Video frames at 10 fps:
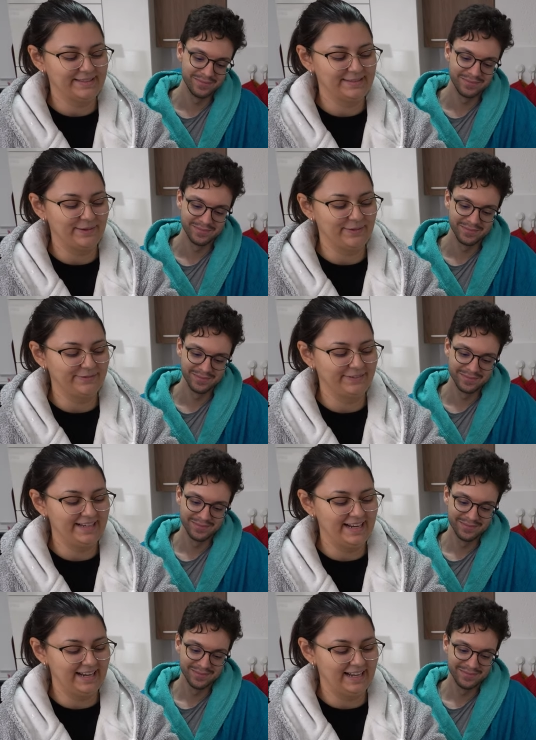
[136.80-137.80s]
Speaker 1: so
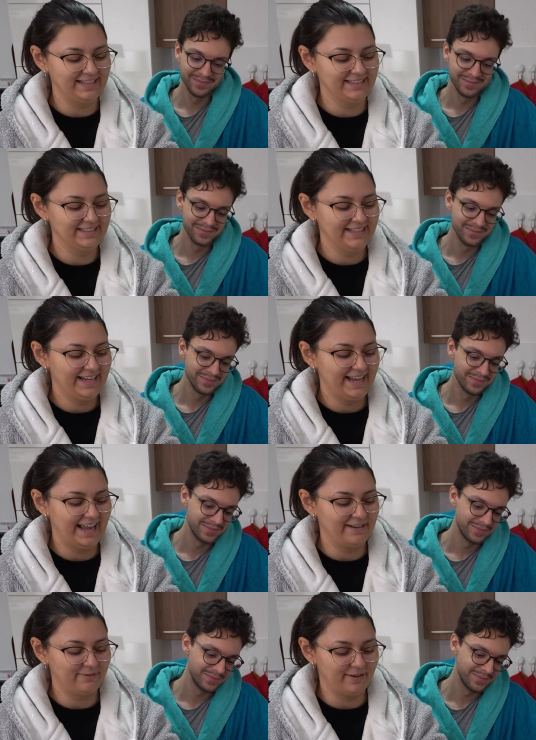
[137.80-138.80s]
vanilla
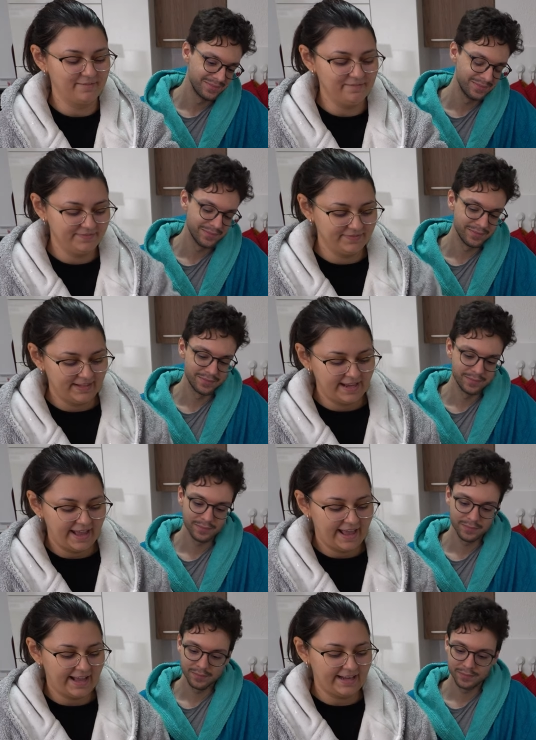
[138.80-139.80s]
and rum.
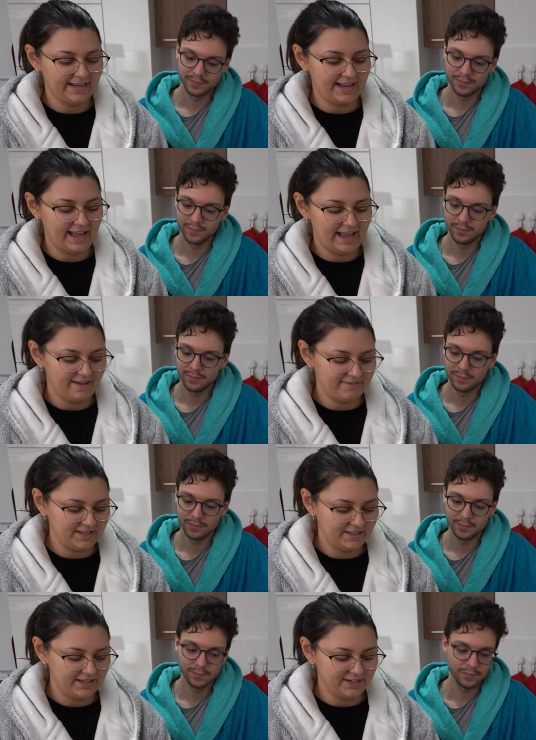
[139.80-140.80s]
And I have
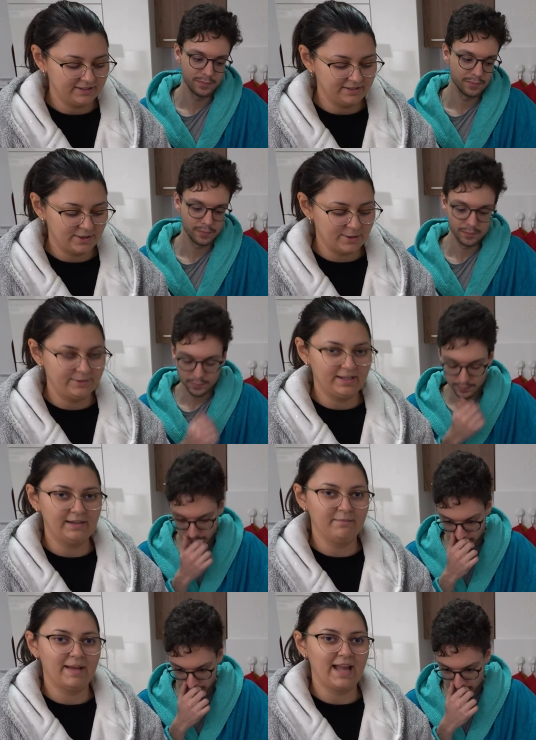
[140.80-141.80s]
here
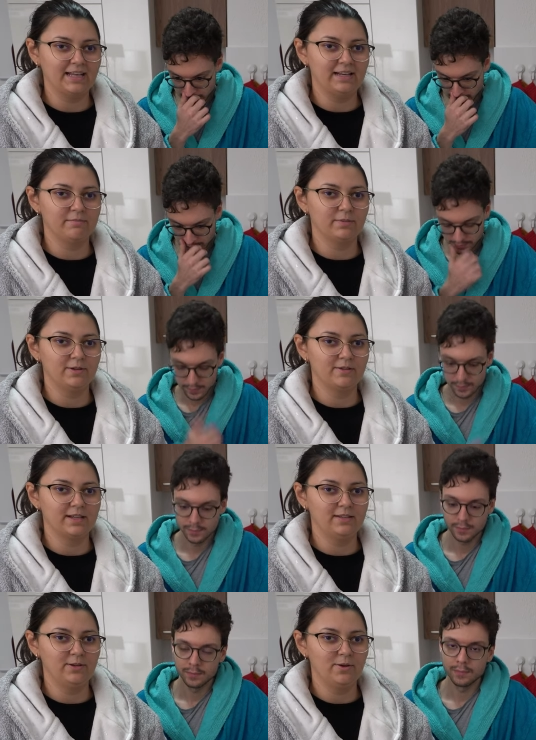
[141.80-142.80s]
three badly
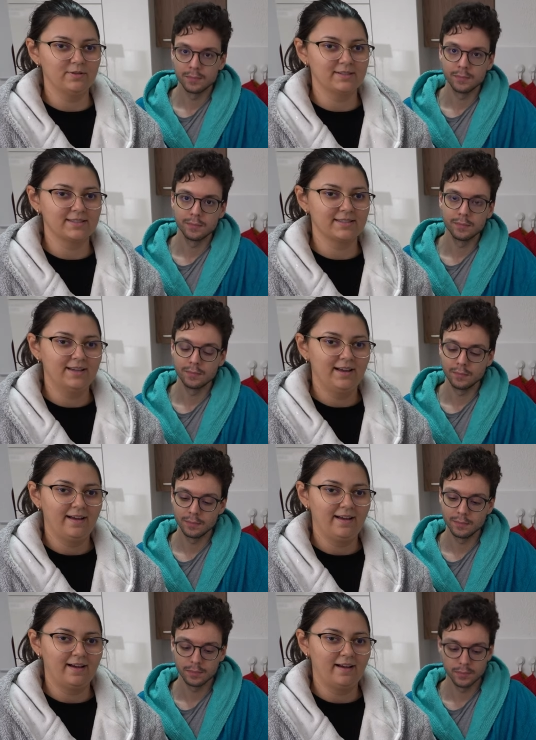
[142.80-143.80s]
broken yolks.
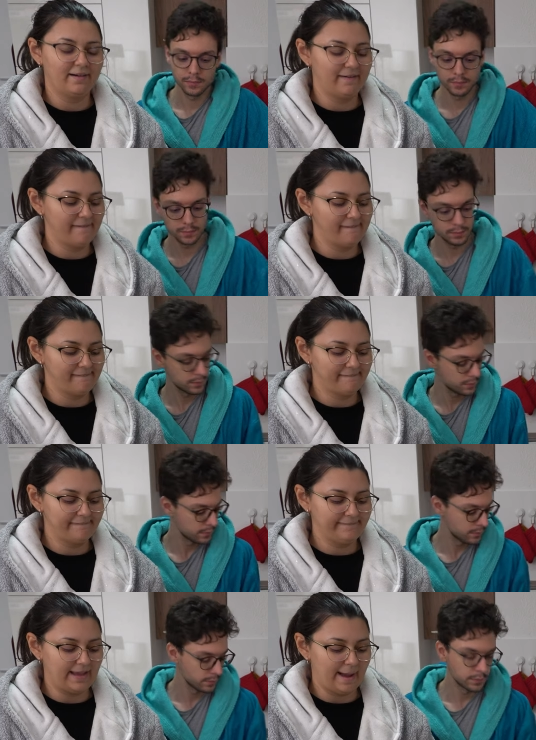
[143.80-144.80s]

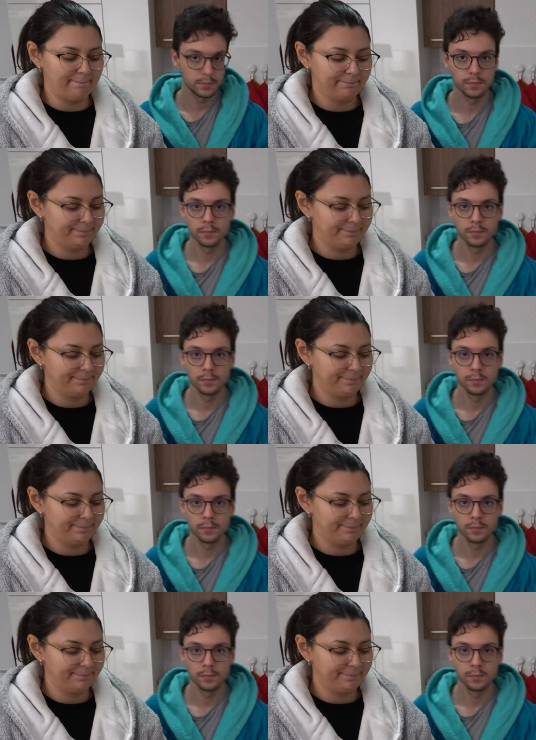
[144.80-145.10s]
Uh, yeah.